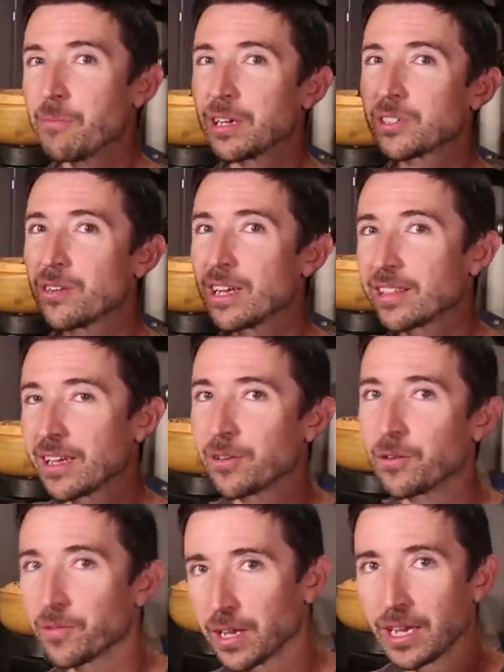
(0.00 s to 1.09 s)
Make sure you hit that
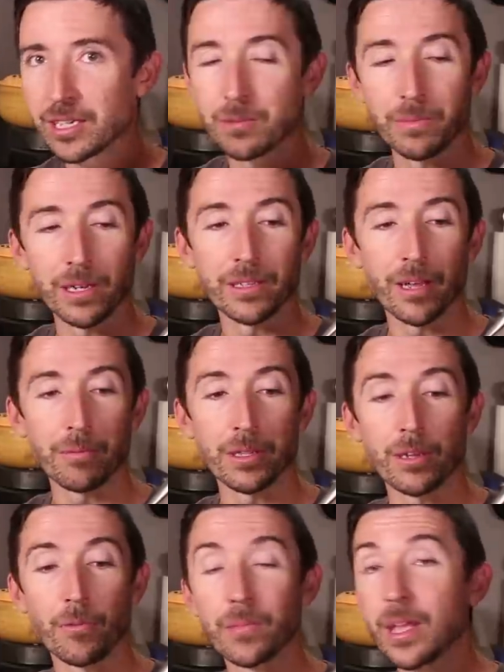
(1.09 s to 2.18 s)
notification bell down
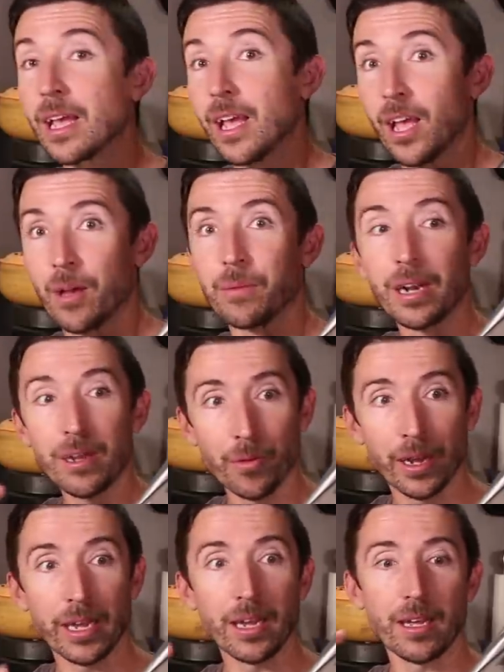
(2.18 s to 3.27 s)
below. But
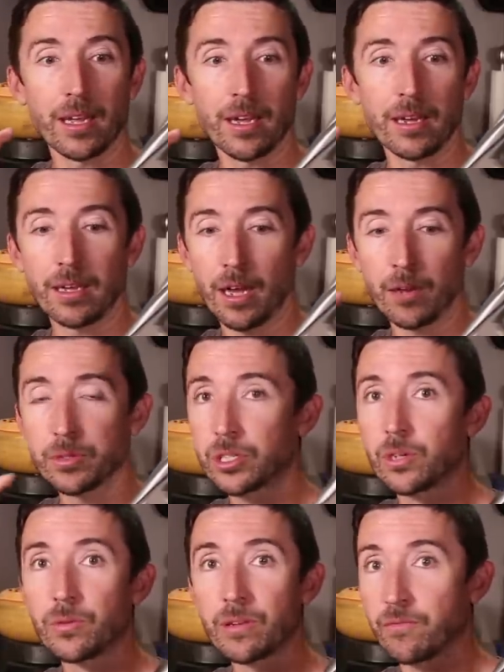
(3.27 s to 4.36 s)
anyway, uh, I was
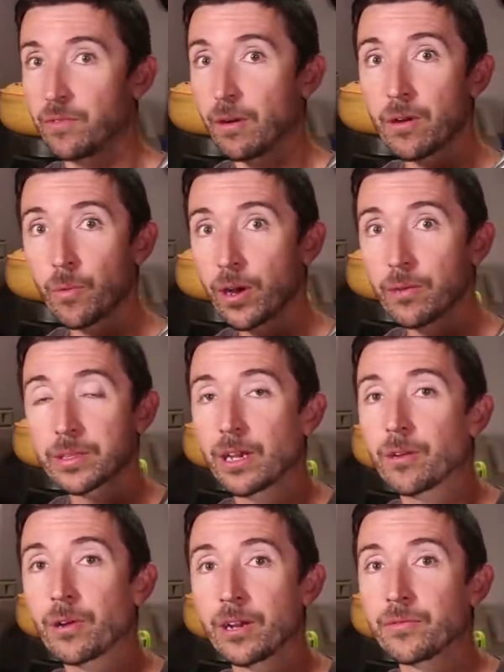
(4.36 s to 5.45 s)
shooting very well with
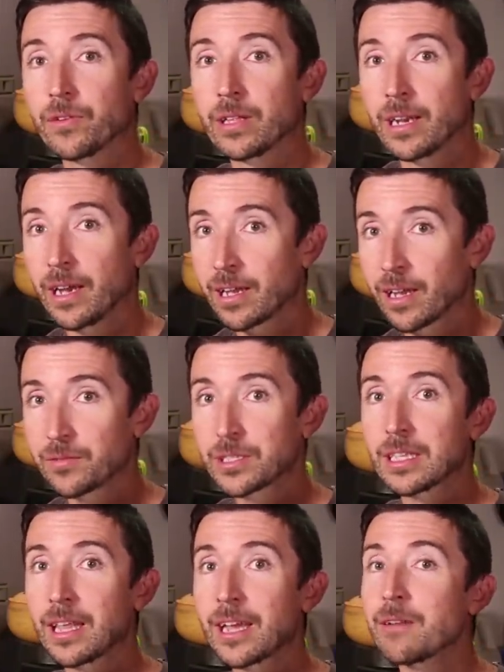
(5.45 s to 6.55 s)
that rifle, and I have
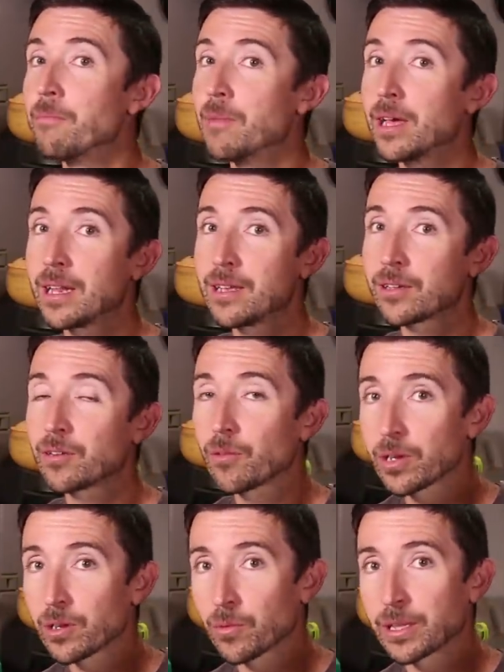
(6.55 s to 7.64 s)
slain many a
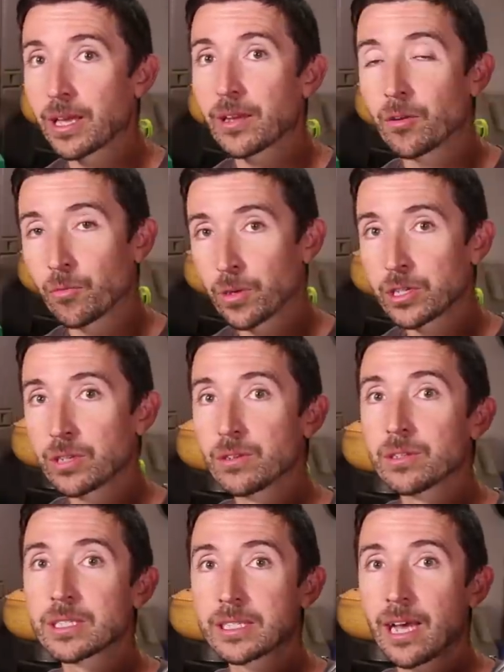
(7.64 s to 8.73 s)
critter with that
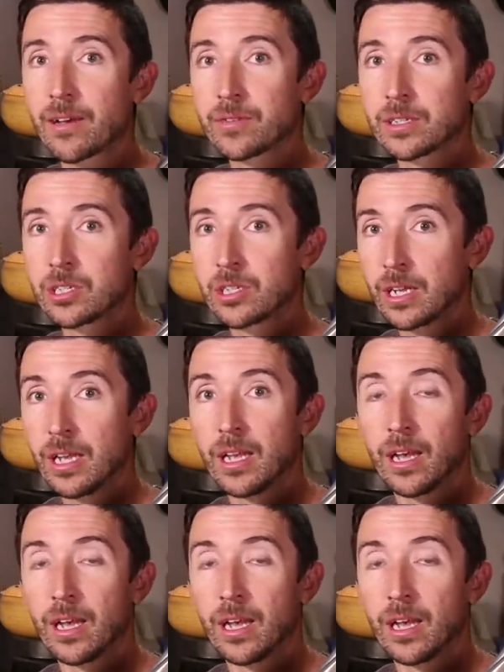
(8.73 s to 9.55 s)
original Savage